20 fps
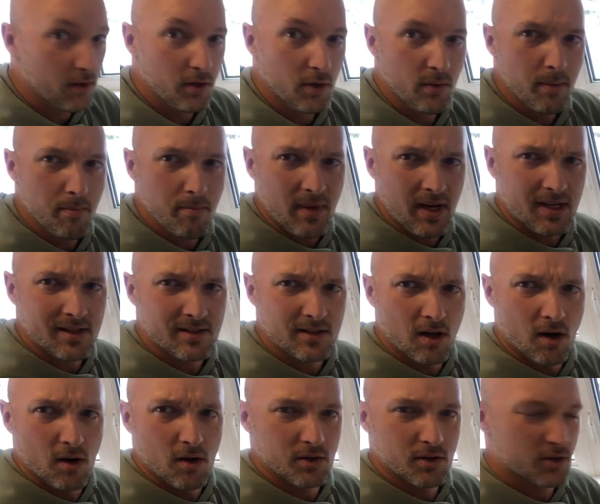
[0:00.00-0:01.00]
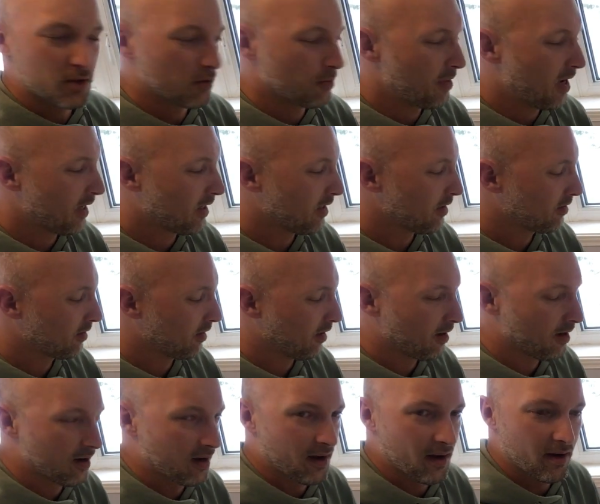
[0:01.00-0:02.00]
do we mix those to make it
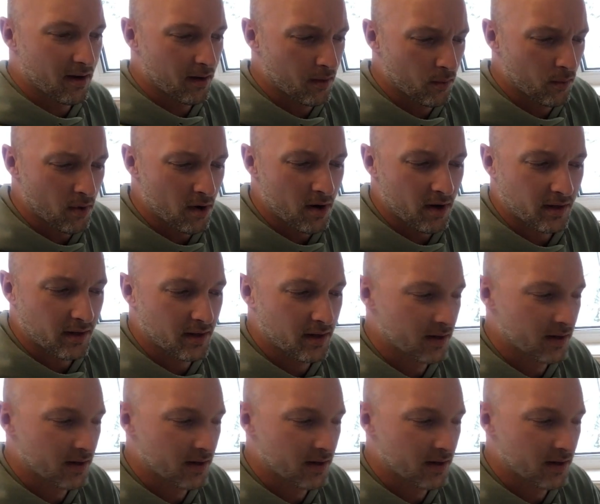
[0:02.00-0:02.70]
work?